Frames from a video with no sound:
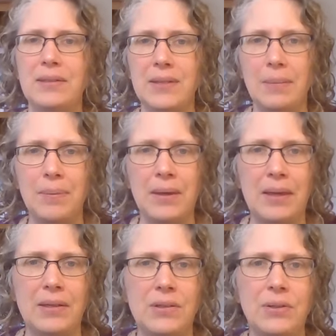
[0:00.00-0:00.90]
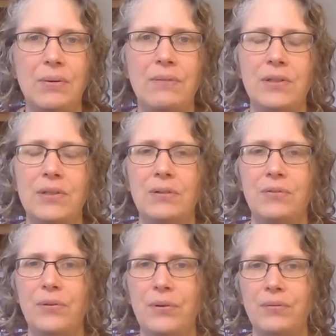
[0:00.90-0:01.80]
stepping into a vision
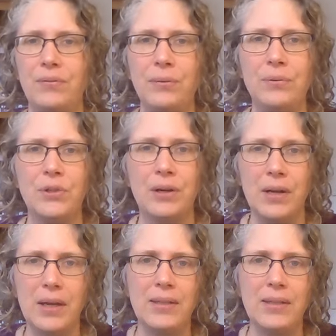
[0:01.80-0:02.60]
for the future,